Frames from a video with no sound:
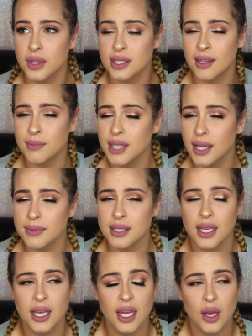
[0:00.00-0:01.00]

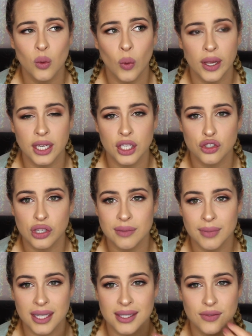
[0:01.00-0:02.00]
Sometimes whitening
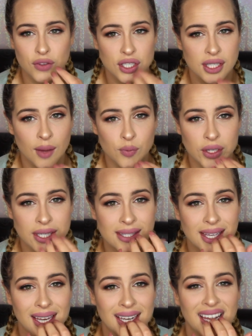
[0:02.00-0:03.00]
treatments, for some
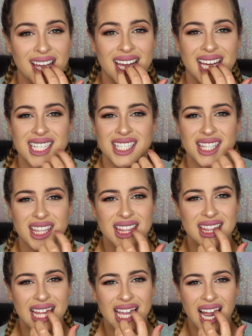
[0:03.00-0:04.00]
reason,
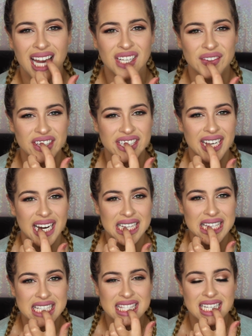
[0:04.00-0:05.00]
they kind of
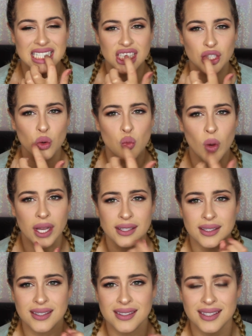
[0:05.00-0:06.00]
create these like little
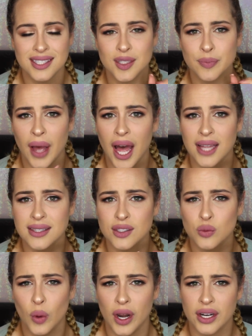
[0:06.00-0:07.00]
white
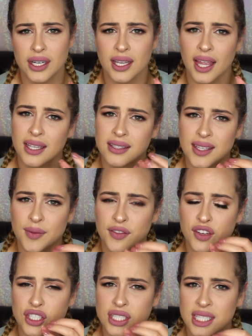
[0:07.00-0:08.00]
spots where like some
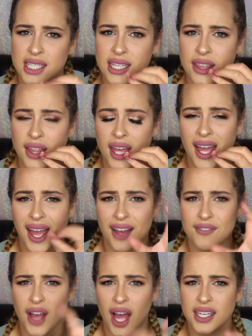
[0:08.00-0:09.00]
of your teeth
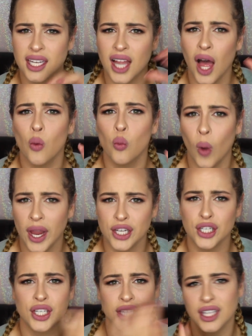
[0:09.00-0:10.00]
have gotten a lot
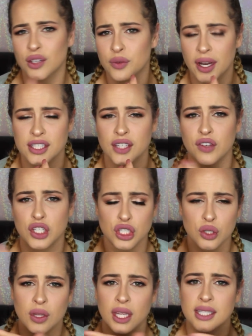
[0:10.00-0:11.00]
whiter than the rest of your
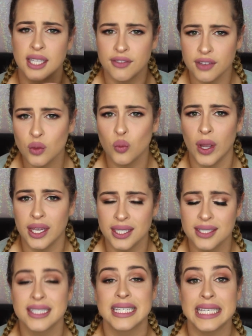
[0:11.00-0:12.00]
tooth. It definitely
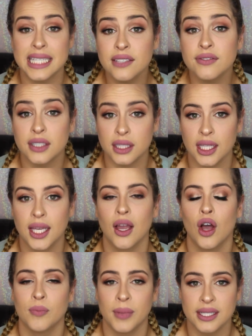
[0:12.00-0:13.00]
whitened
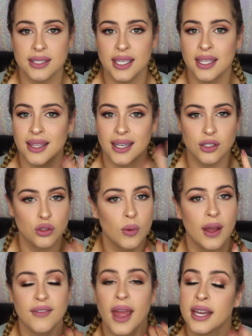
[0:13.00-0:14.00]
evenly on my teeth, and I
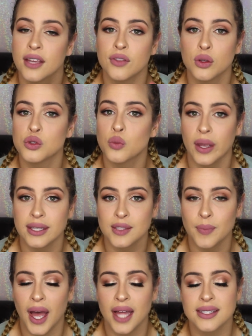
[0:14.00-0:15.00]
don't have any of those white
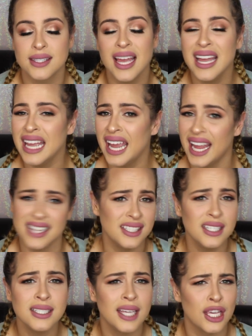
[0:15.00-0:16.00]
spots. It
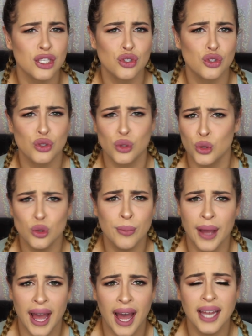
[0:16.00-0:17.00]
didn't taste too
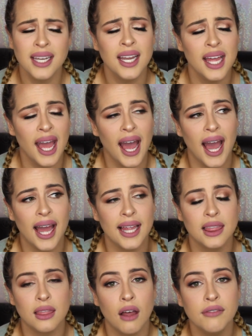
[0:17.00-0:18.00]
bad.
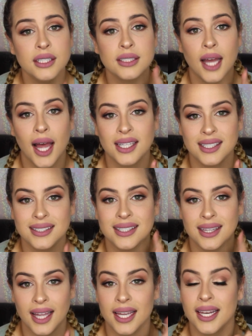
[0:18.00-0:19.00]
I love that the
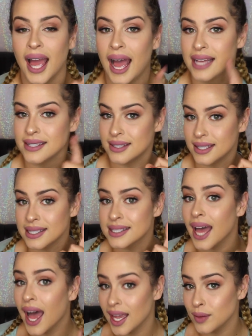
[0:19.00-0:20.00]
LED light has the
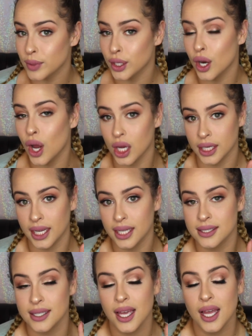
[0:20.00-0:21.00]
timer on
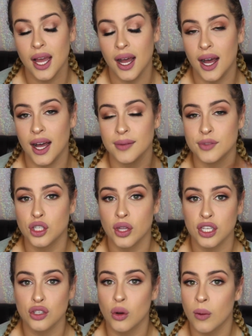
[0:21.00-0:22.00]
it, so
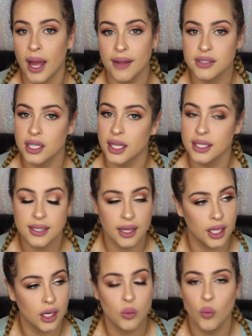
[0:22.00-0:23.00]
that you don't have to like
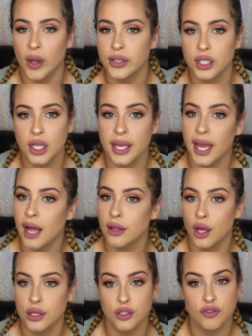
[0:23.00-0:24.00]
sit there and wonder like how
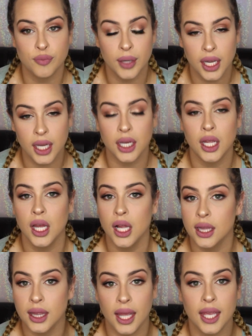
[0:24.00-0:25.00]
long you've been
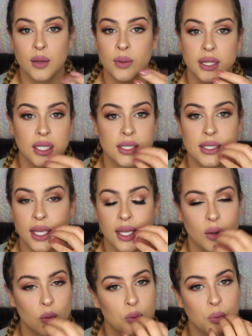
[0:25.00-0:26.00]
laying with this
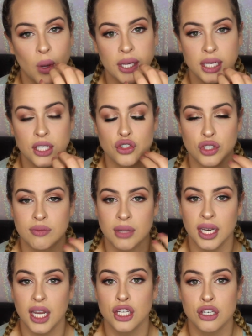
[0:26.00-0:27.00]
like whitening
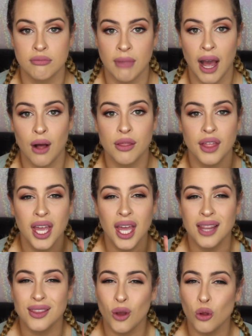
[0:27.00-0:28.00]
treatment in your mouth.
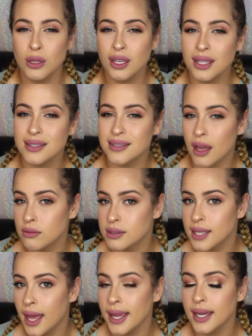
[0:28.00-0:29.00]
The only
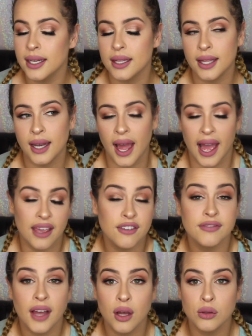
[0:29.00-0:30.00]
downside that I
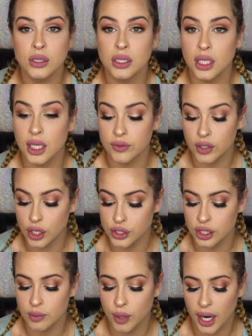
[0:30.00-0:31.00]
found in
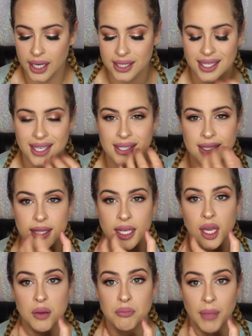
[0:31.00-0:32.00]
regards to the product is
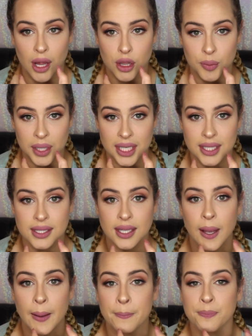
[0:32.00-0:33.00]
the mouthpiece.